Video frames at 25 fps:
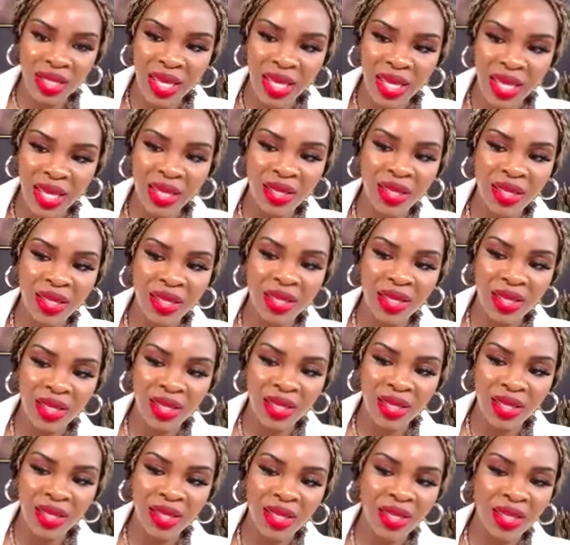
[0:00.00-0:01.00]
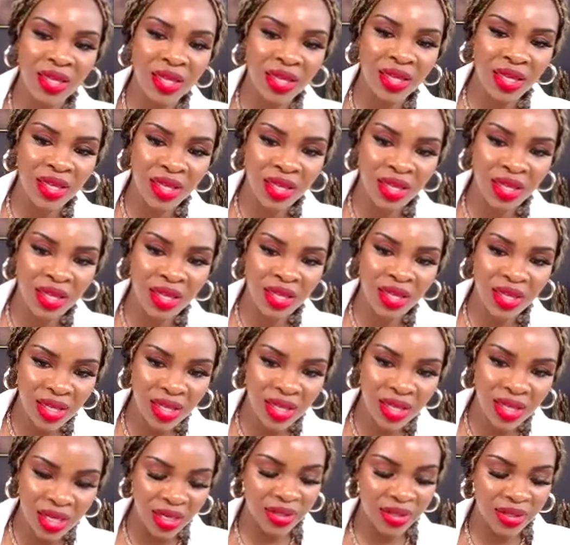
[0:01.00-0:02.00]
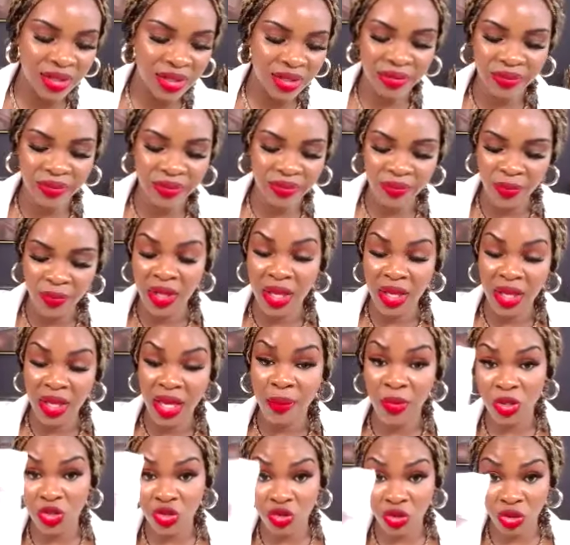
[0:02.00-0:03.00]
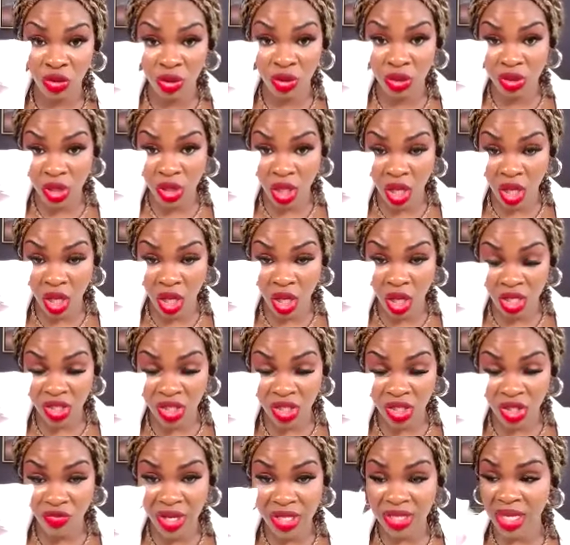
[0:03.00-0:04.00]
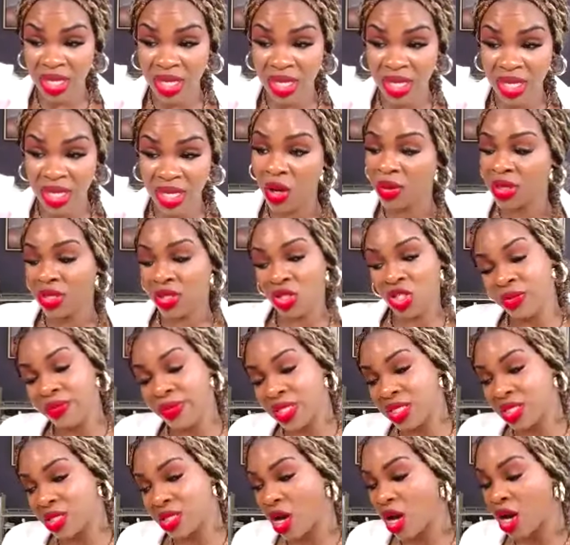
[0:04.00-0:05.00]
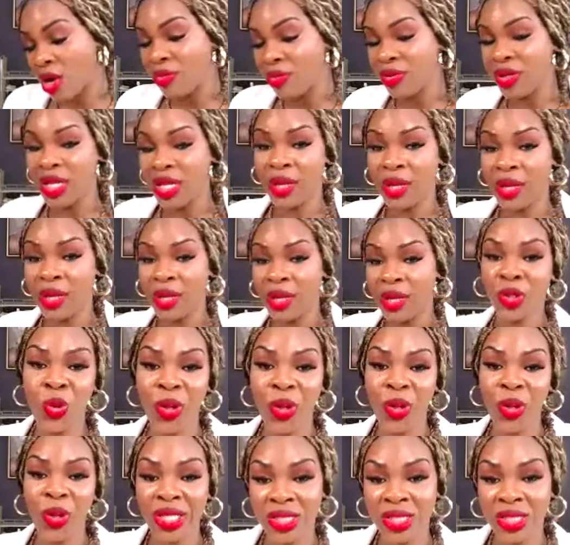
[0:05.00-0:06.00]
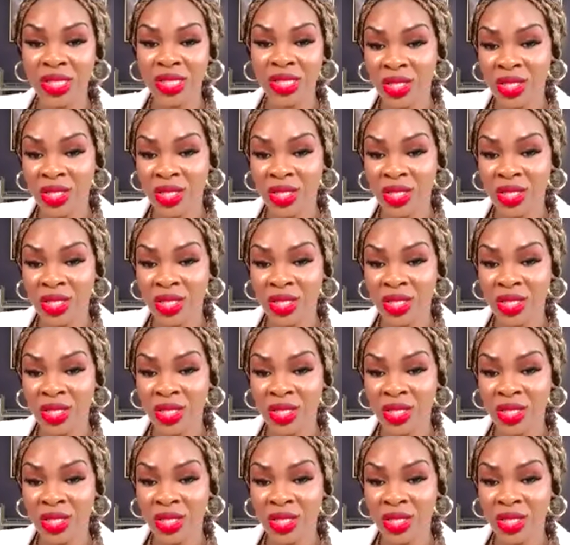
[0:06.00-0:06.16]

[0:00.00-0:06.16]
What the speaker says: Click. Click. I'm going to toss the rest out. Excuse me, Mr. Aubrey. Let me go ahead and